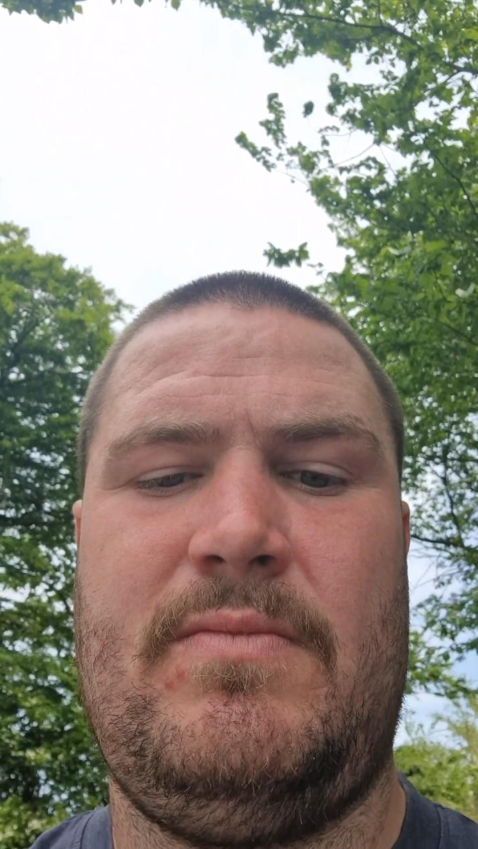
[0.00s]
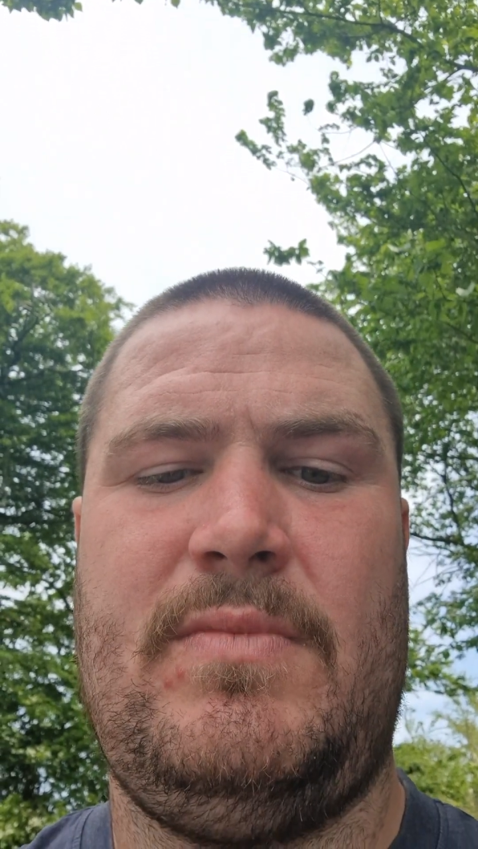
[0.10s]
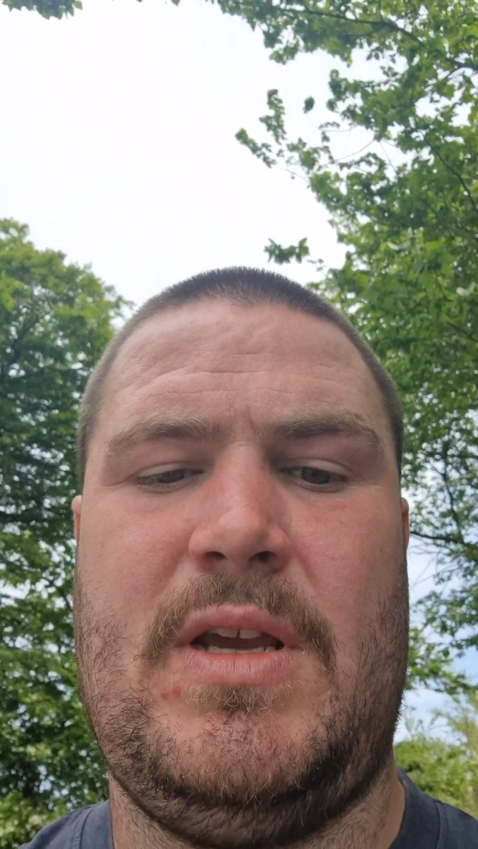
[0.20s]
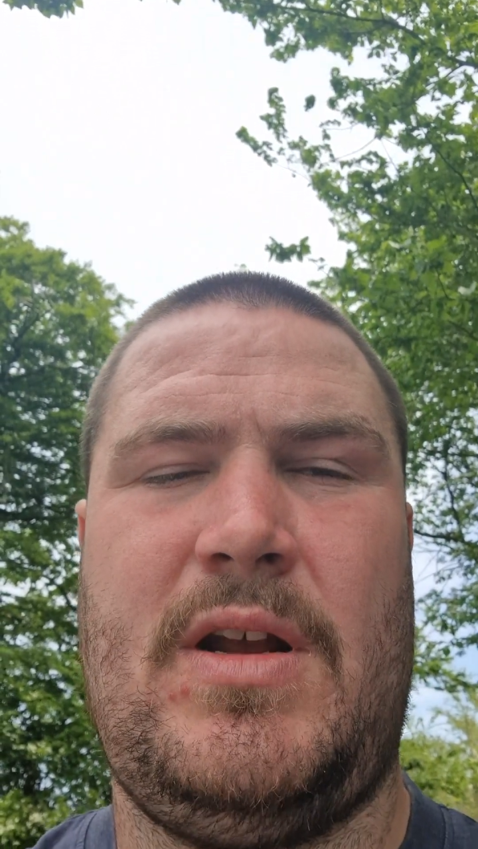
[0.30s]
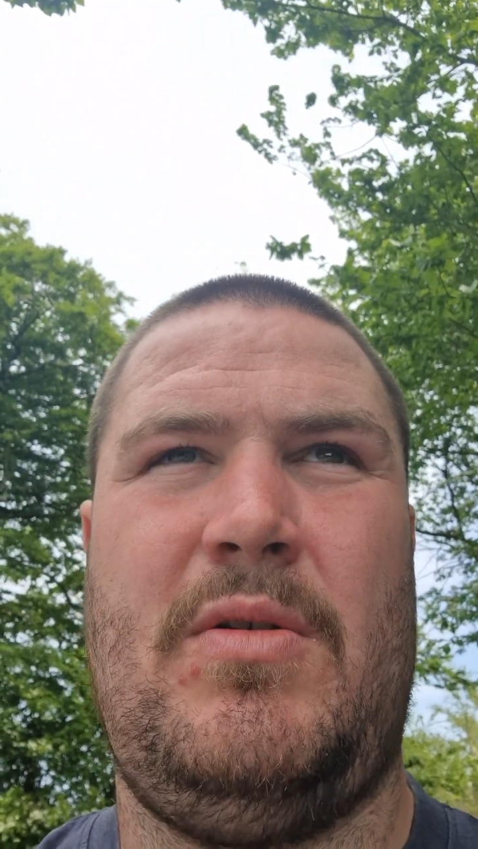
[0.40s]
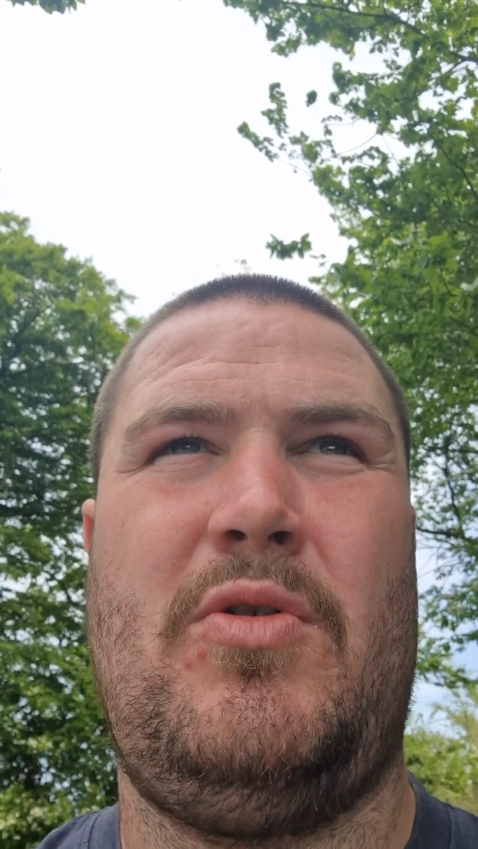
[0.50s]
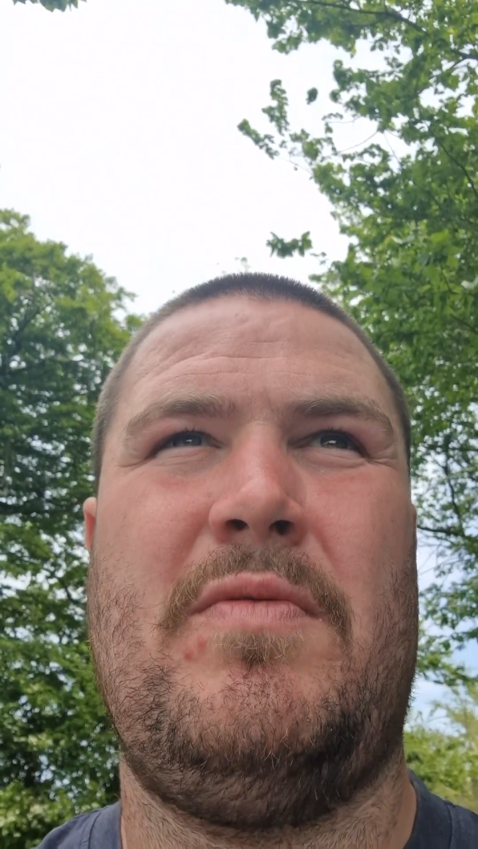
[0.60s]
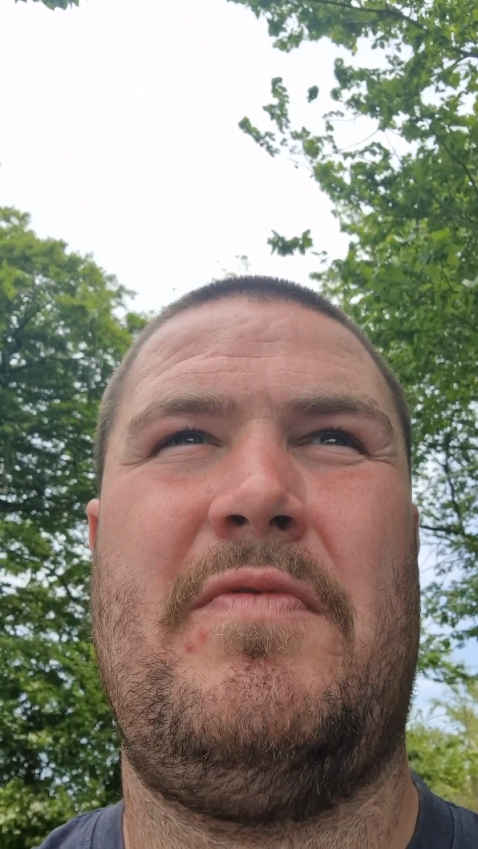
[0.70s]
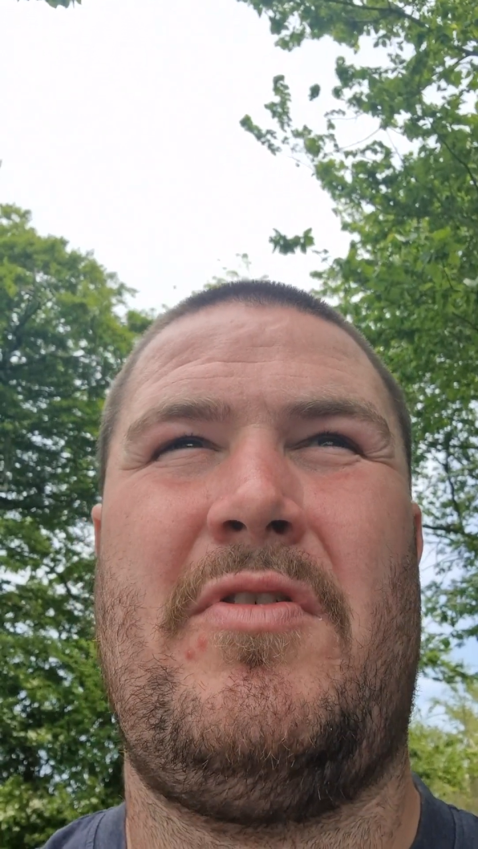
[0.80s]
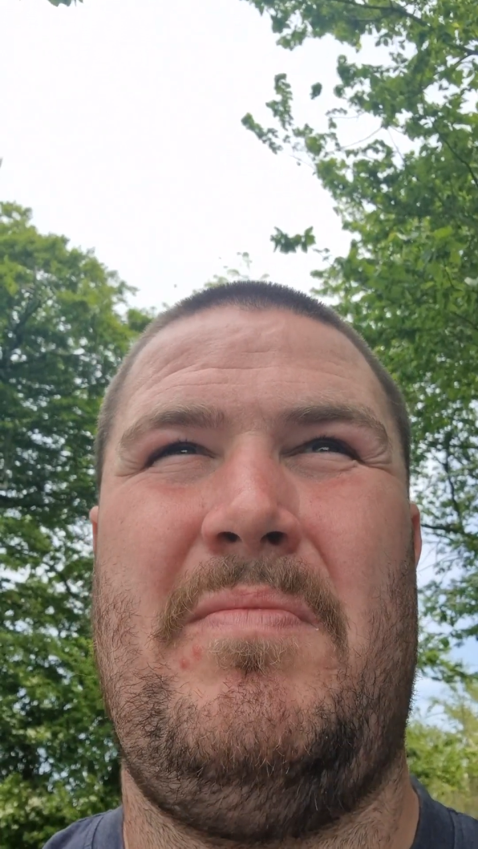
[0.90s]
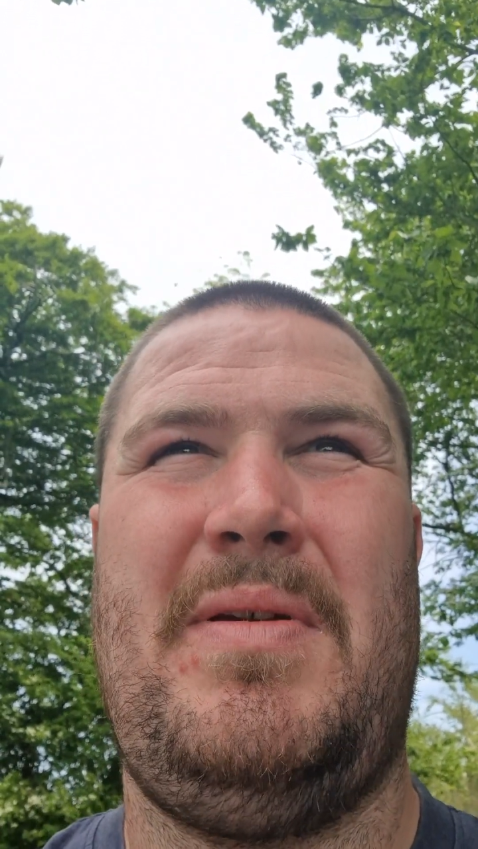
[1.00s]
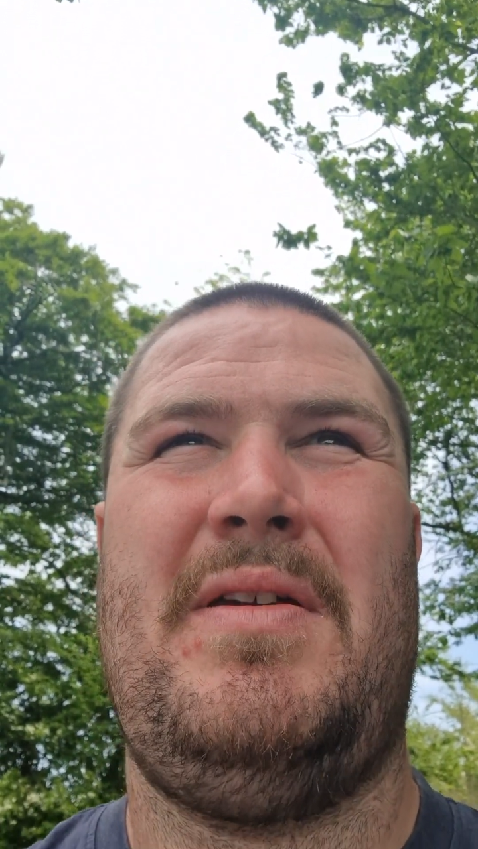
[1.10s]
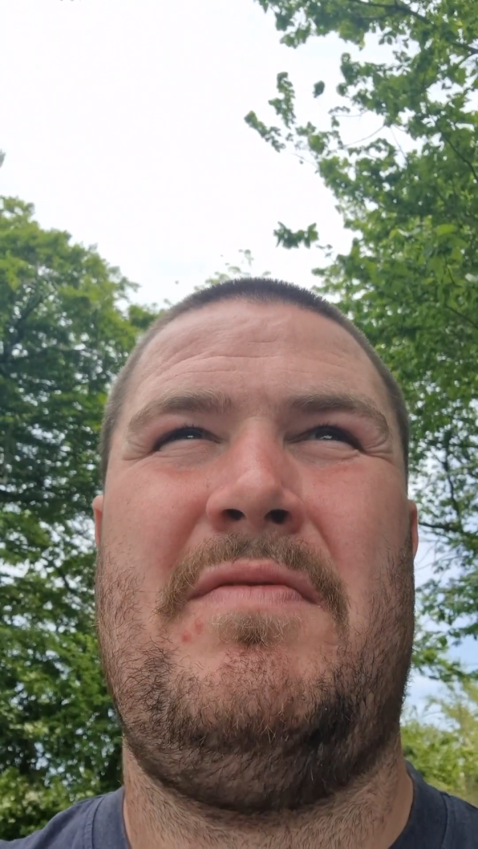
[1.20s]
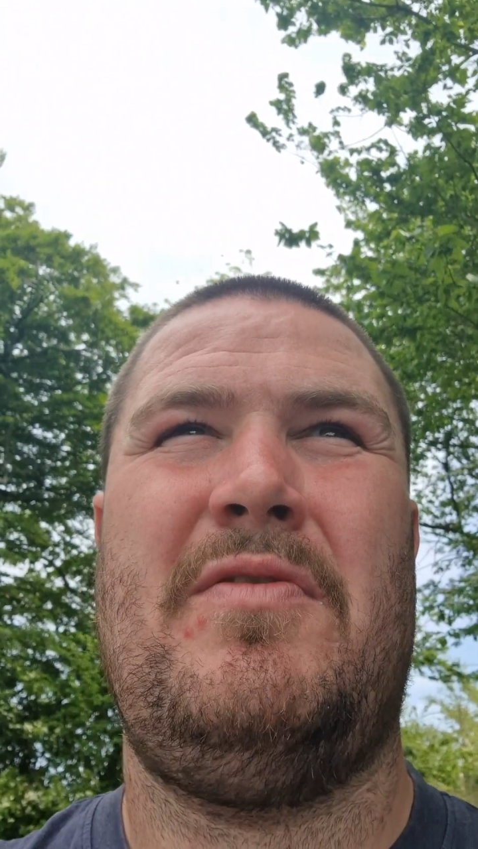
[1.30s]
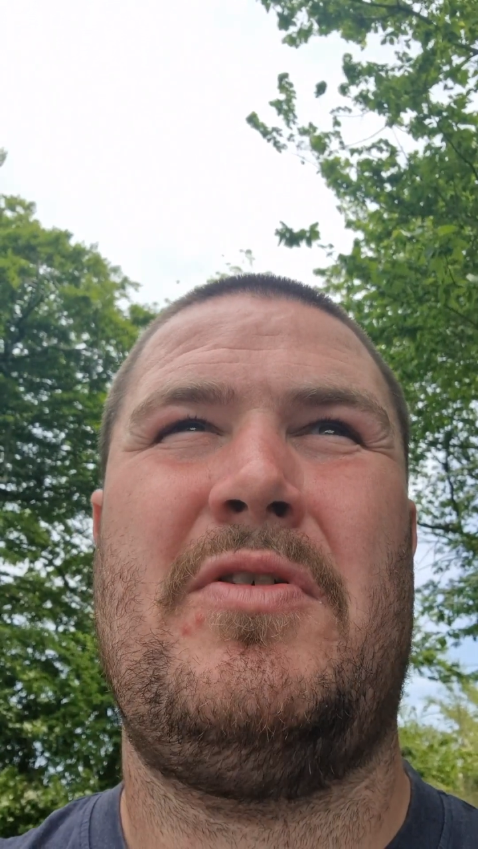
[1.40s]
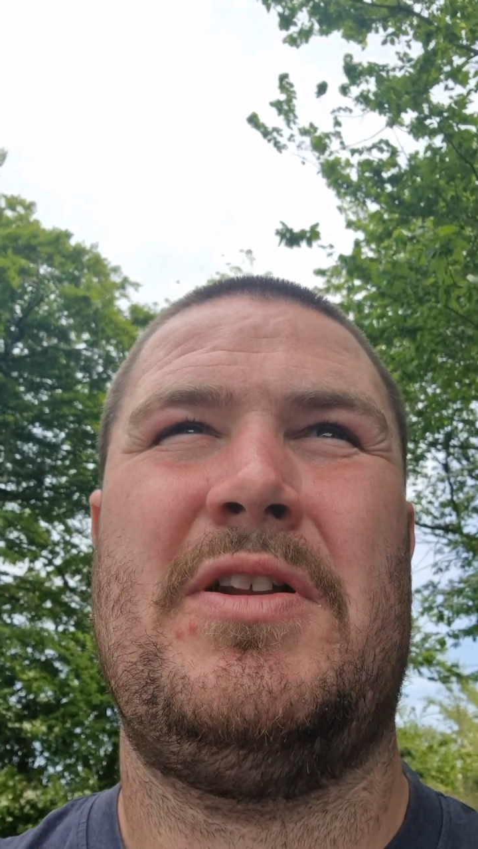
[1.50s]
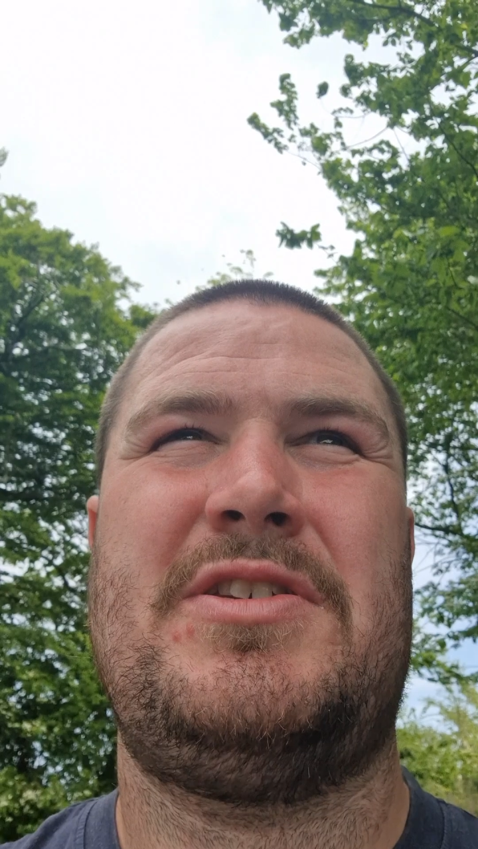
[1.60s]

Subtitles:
you know, looking for a bit of fucking